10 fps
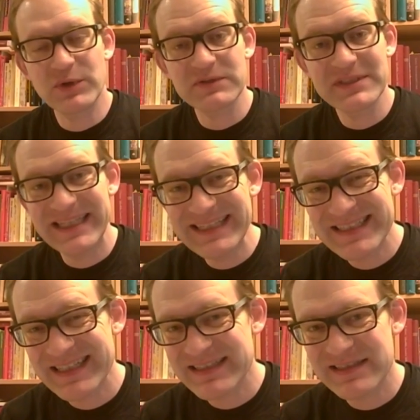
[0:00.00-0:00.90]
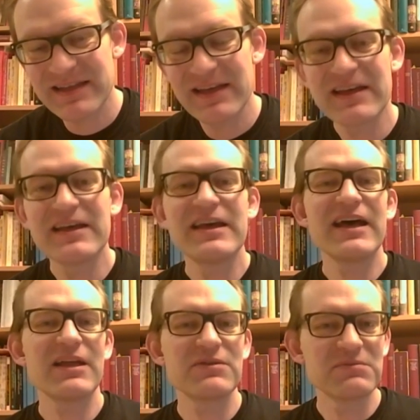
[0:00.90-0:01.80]
1260s,
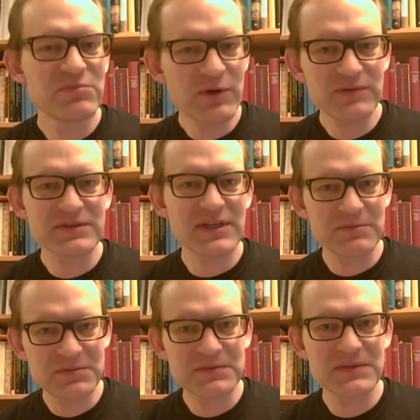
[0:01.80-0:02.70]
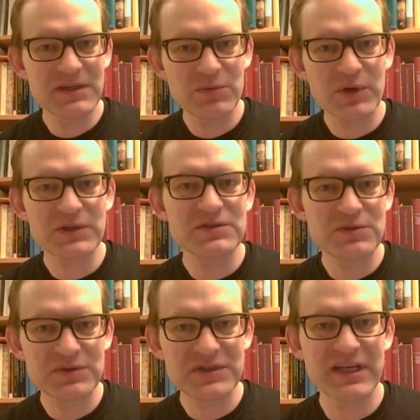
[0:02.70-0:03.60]
and both of them it was
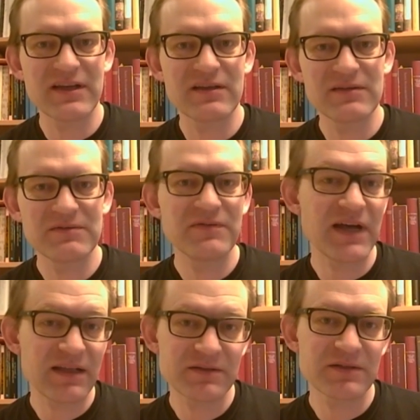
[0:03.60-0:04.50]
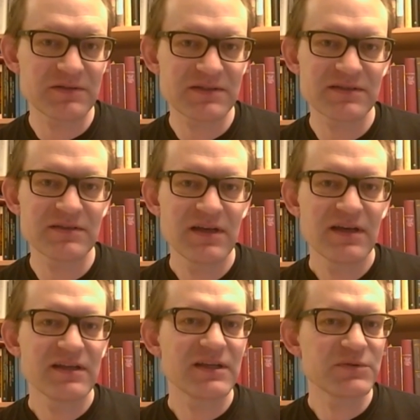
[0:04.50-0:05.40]
to sell falcons.
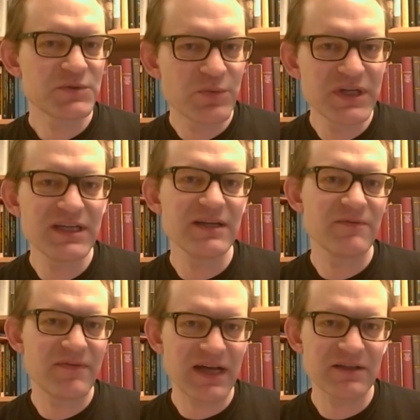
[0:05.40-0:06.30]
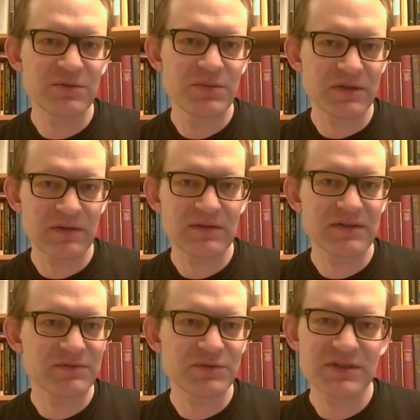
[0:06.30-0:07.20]
It was really valuable.
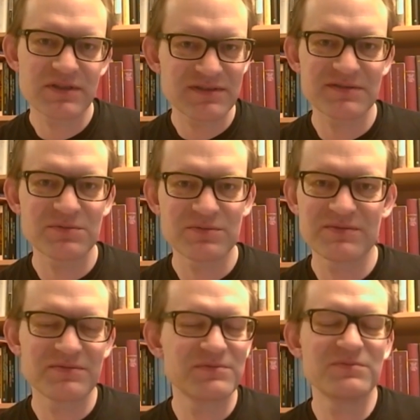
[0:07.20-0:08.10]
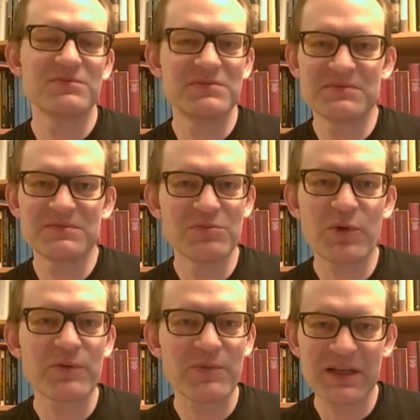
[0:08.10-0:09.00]
It was
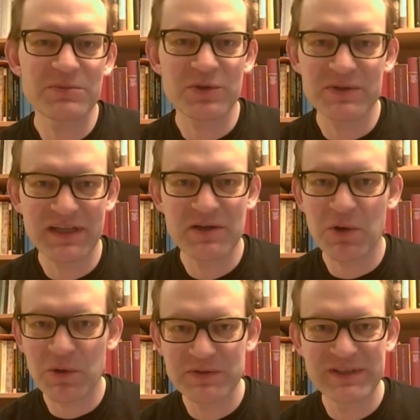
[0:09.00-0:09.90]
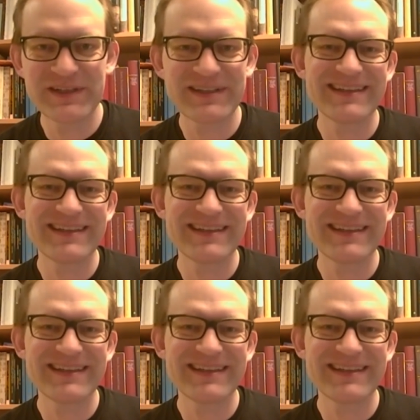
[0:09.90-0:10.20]
more valuable than gold,